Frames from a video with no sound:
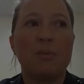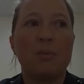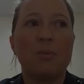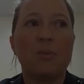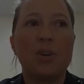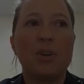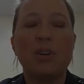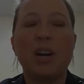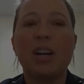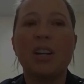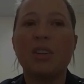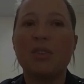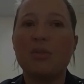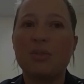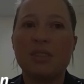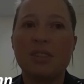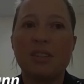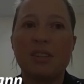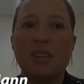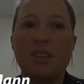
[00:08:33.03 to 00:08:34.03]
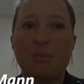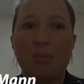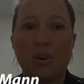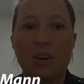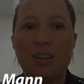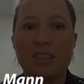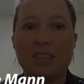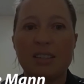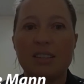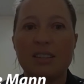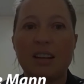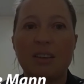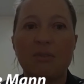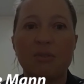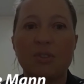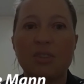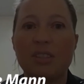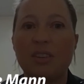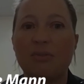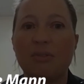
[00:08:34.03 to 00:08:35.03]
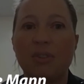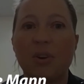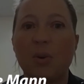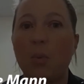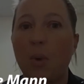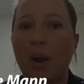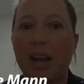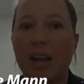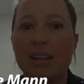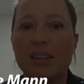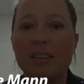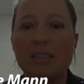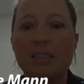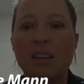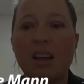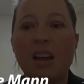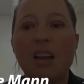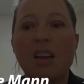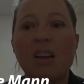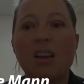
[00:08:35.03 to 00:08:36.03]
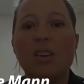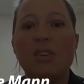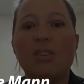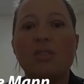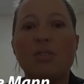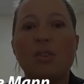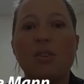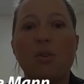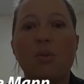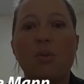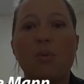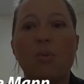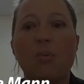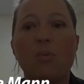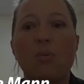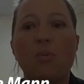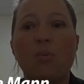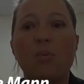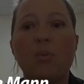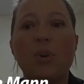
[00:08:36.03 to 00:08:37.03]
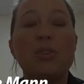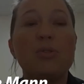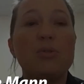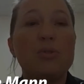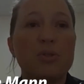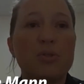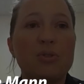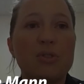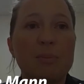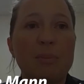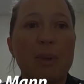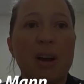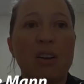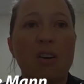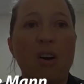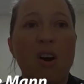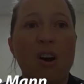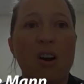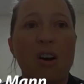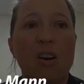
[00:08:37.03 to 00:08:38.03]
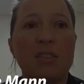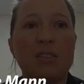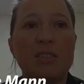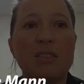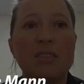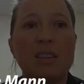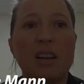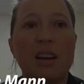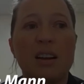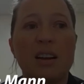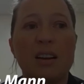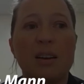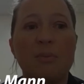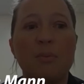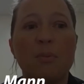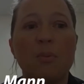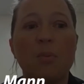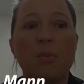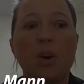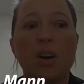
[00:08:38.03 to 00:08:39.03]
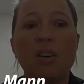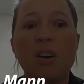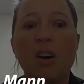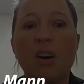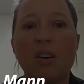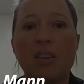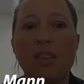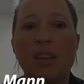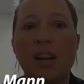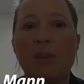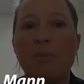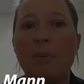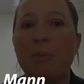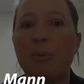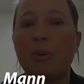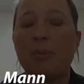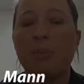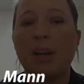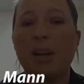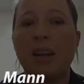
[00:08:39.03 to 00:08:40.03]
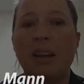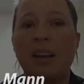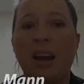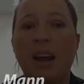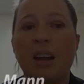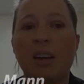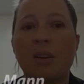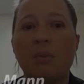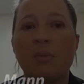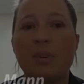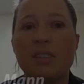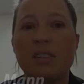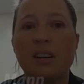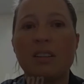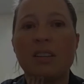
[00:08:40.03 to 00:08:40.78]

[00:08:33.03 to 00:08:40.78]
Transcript: we try to use the books in several different ways. So we do use them on calls. One call that I remember being on was a